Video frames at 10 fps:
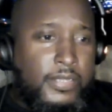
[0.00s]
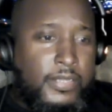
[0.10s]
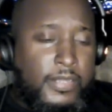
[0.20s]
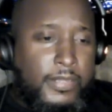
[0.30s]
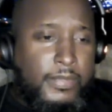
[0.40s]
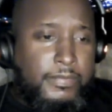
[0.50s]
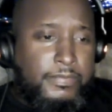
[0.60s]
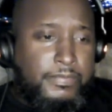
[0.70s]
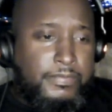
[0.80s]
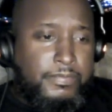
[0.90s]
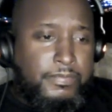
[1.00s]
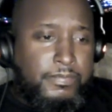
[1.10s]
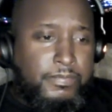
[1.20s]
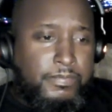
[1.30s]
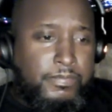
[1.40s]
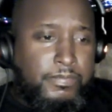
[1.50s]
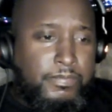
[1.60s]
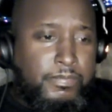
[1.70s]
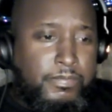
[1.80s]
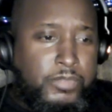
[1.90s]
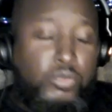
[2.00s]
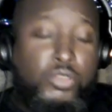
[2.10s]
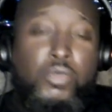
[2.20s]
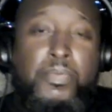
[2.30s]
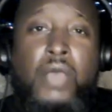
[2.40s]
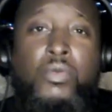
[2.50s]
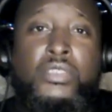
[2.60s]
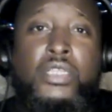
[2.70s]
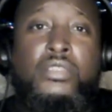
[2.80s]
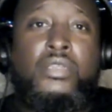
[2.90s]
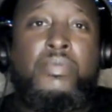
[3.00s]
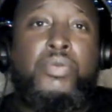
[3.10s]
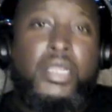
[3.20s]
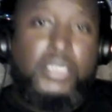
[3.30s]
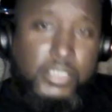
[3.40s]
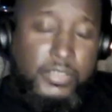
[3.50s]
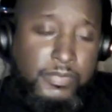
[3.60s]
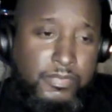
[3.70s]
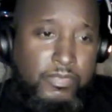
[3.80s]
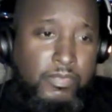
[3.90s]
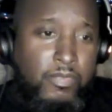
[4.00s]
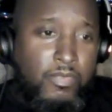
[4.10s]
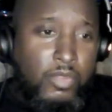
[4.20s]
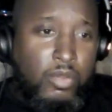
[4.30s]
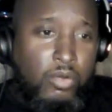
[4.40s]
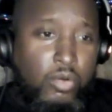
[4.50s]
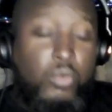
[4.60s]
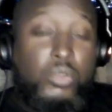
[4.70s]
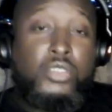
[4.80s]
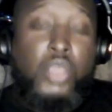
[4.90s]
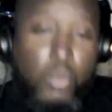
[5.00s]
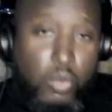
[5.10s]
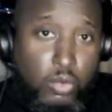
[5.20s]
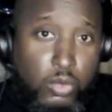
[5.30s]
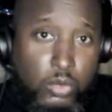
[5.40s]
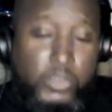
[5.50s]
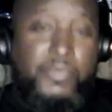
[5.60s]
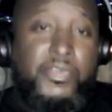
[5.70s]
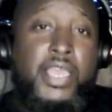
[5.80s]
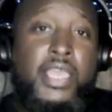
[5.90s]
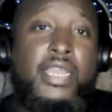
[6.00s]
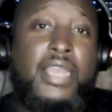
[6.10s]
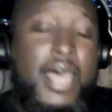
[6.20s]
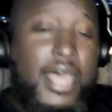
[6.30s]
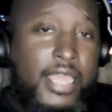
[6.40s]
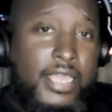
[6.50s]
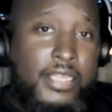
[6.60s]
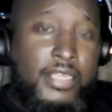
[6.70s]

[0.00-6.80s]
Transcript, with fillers: Um, so Tupac was under the impression, or was told, was fed a lie